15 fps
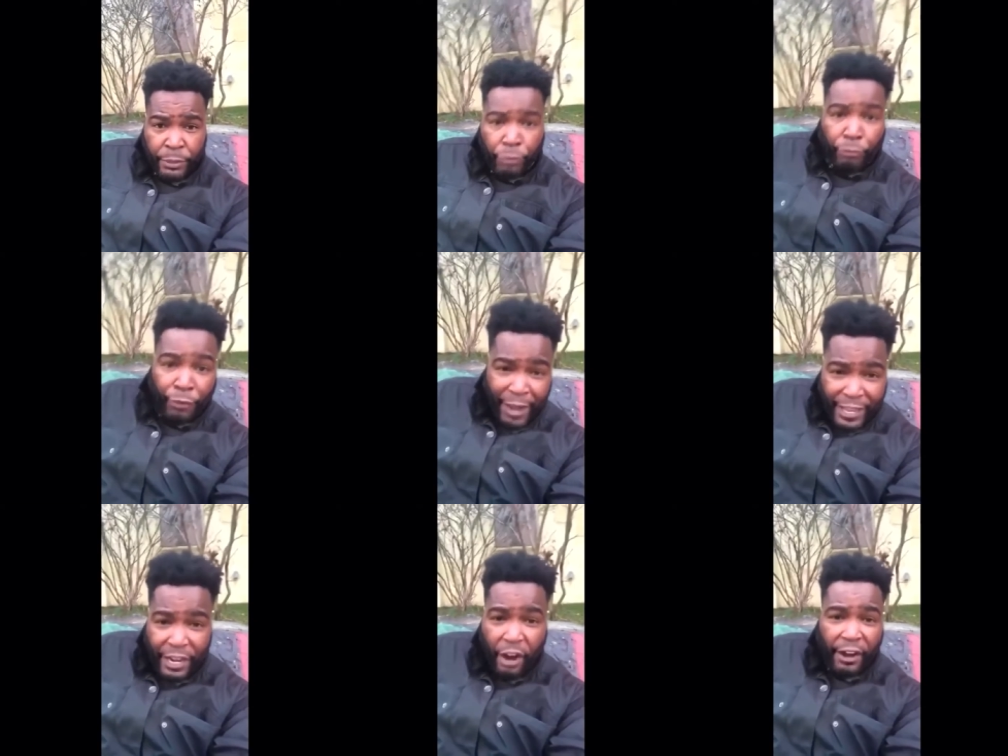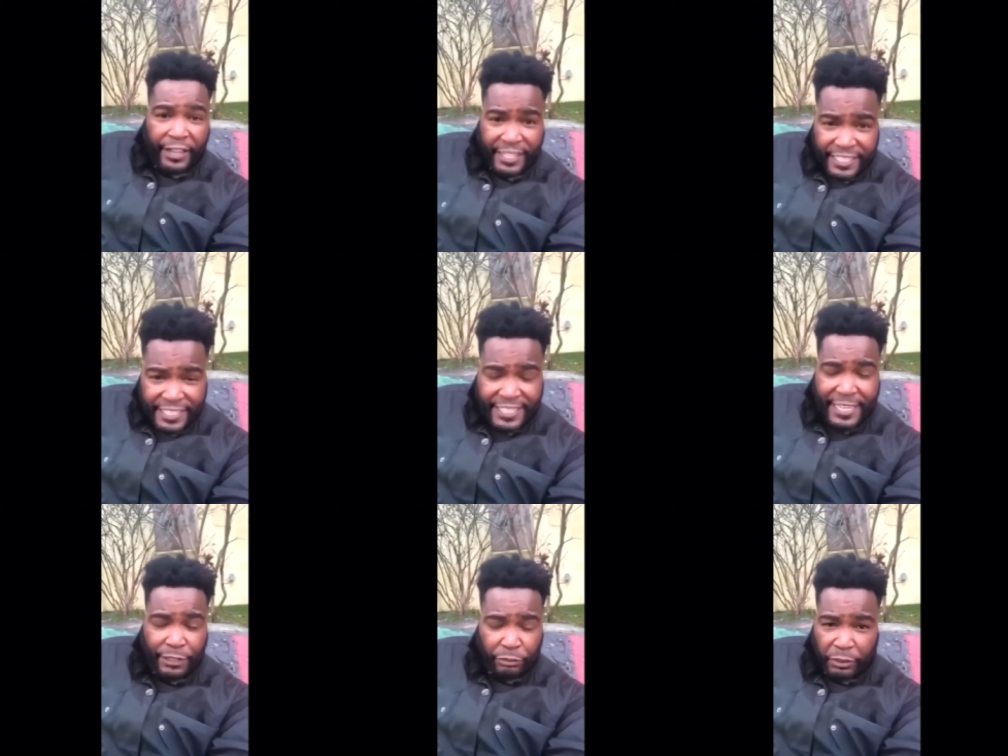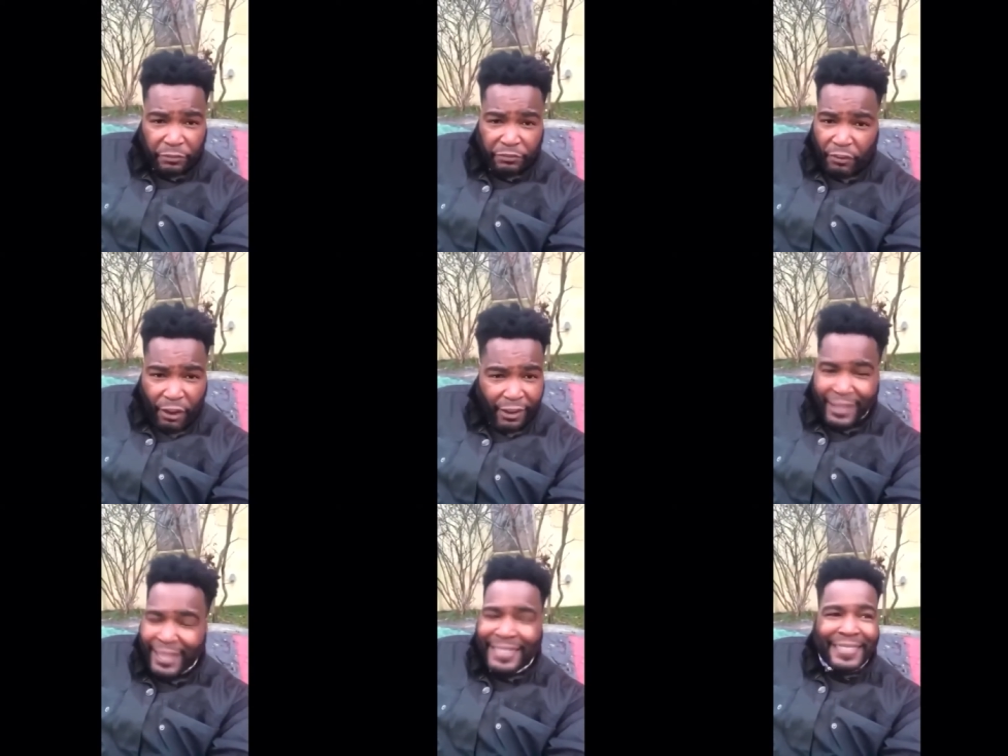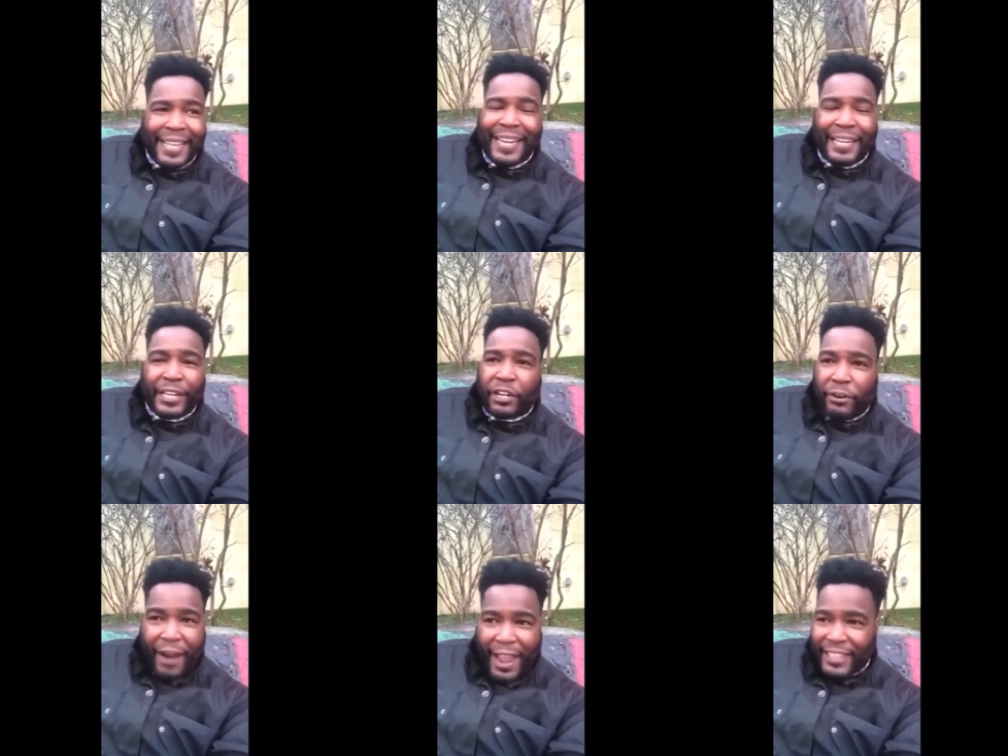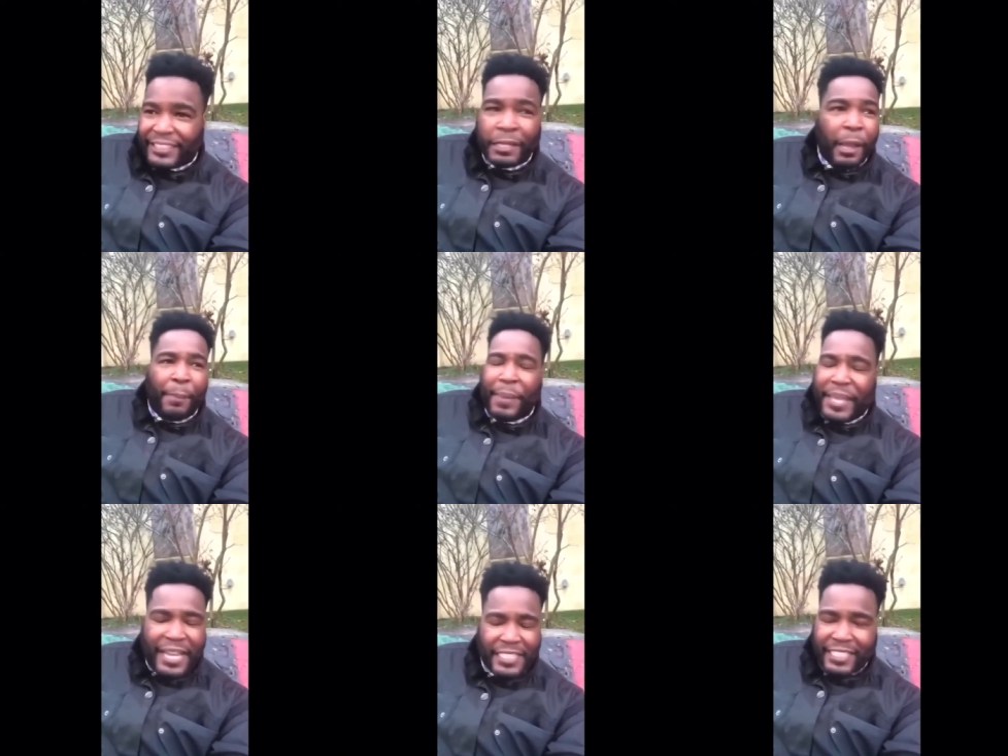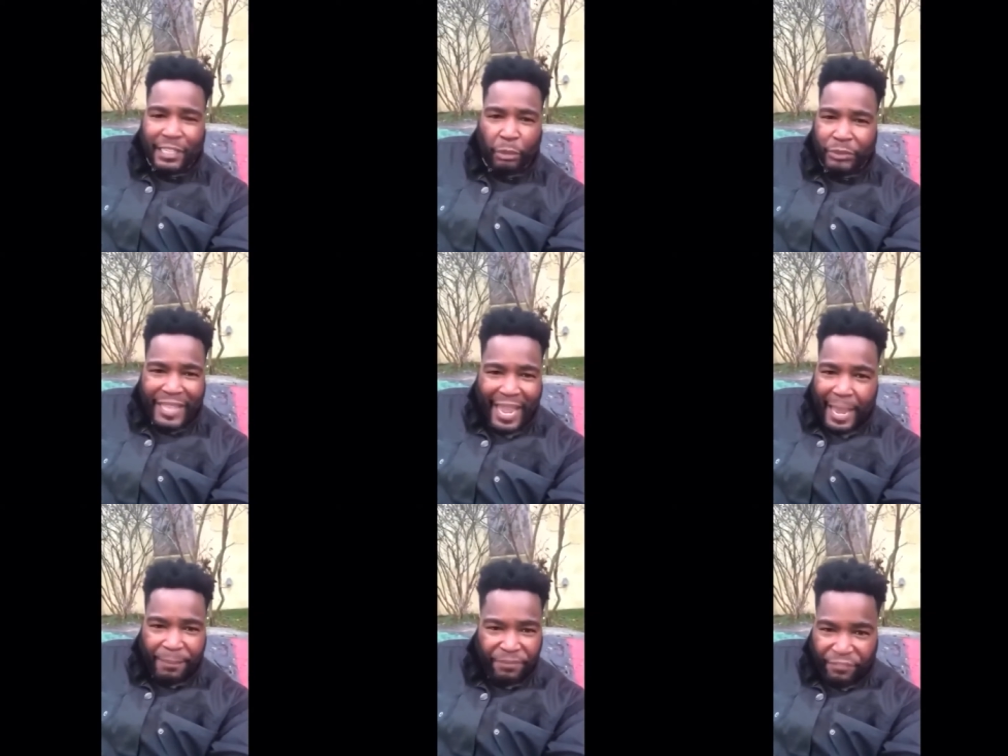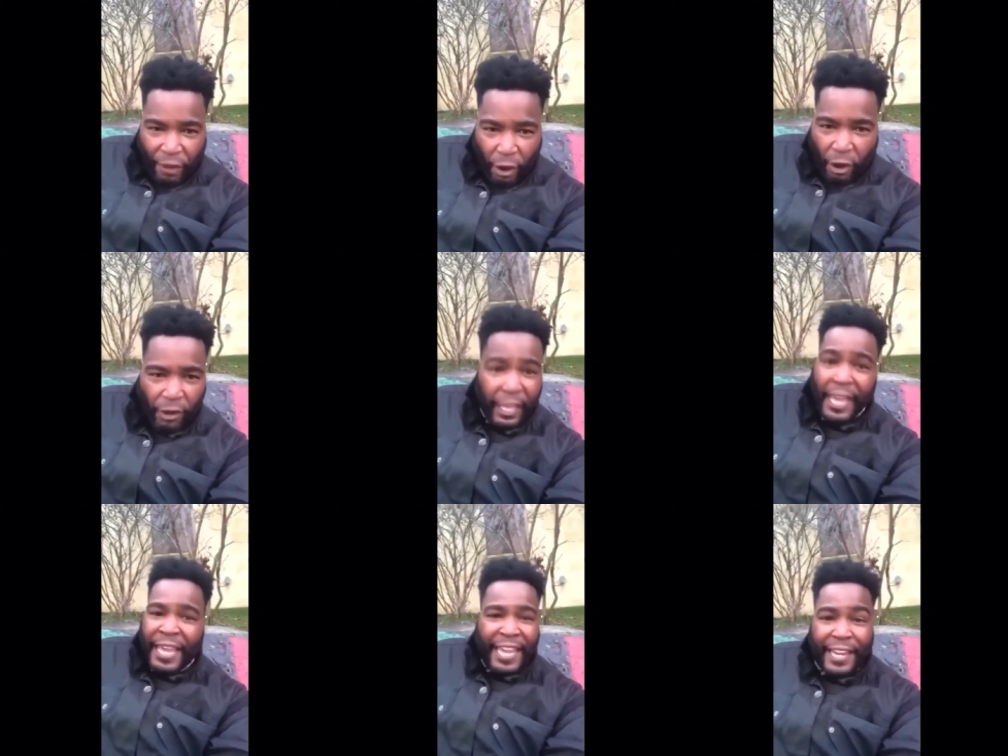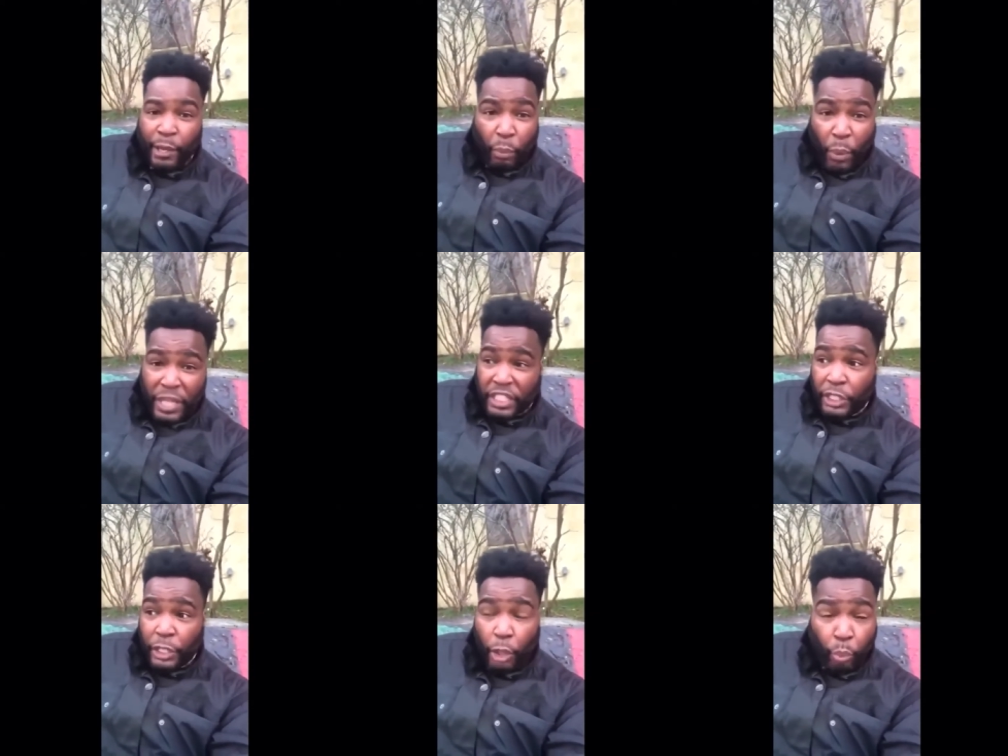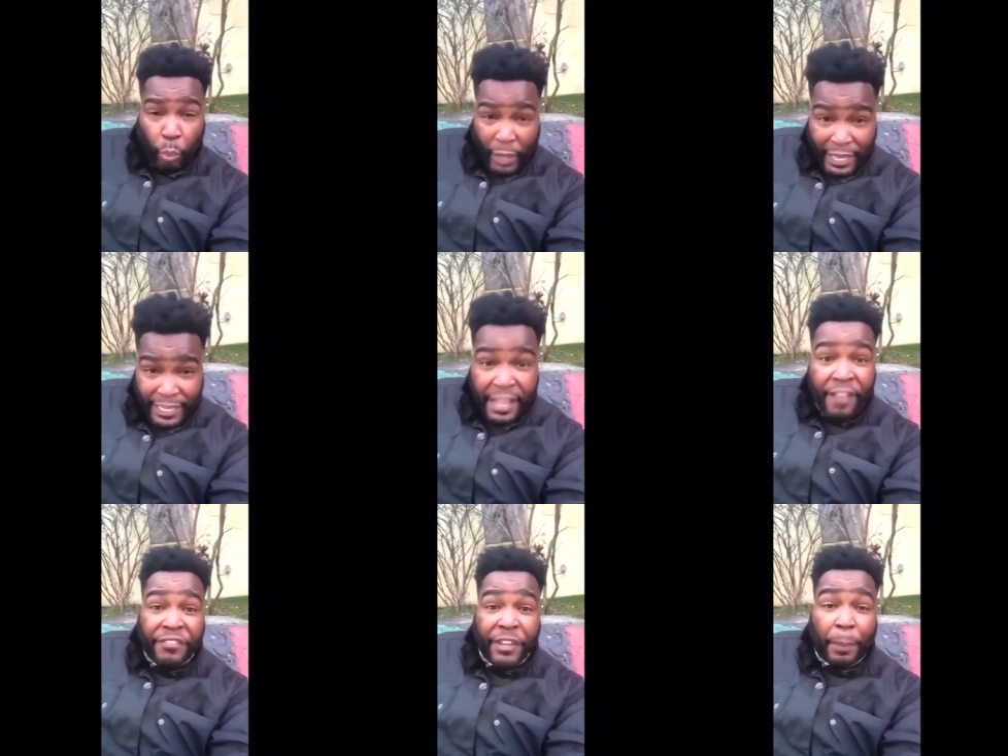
Radar can see through the fog. They didn't crash because of no damn fog, and it wasn't no wind.